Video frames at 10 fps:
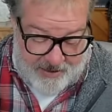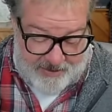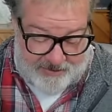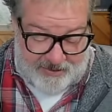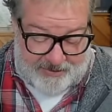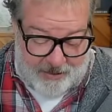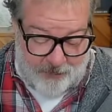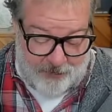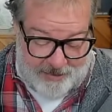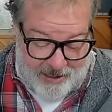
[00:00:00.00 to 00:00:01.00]
"Since there
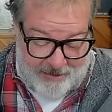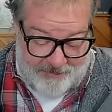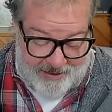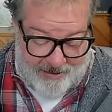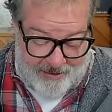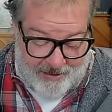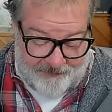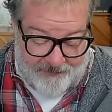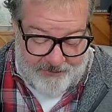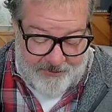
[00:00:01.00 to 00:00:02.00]
will not be
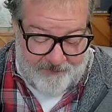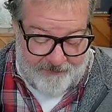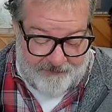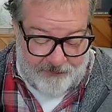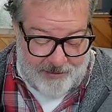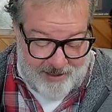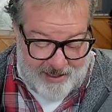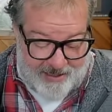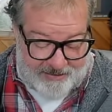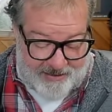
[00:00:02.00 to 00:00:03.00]
enough for
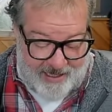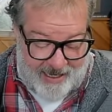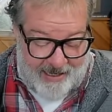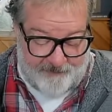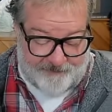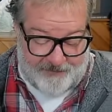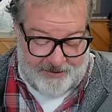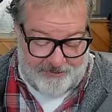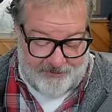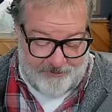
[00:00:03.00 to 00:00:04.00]
us and for
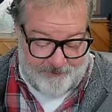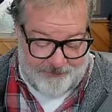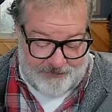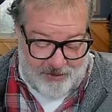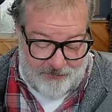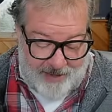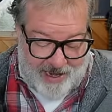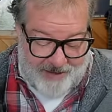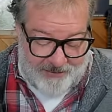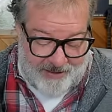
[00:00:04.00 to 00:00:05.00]
you, go
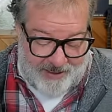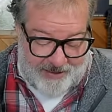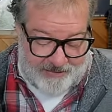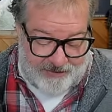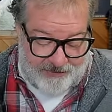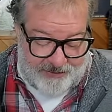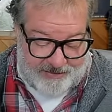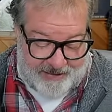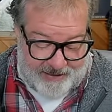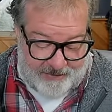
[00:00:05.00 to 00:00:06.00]
rather into the
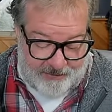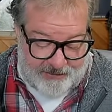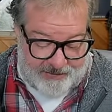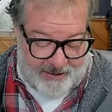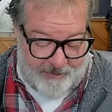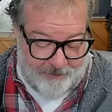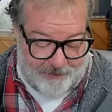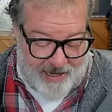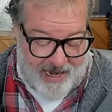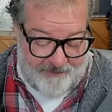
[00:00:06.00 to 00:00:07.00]
dealers and
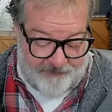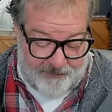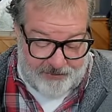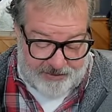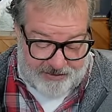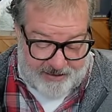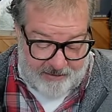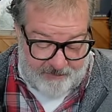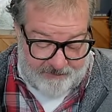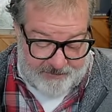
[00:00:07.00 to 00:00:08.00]
buy for
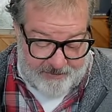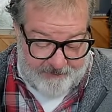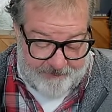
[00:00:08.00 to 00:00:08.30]
yourselves."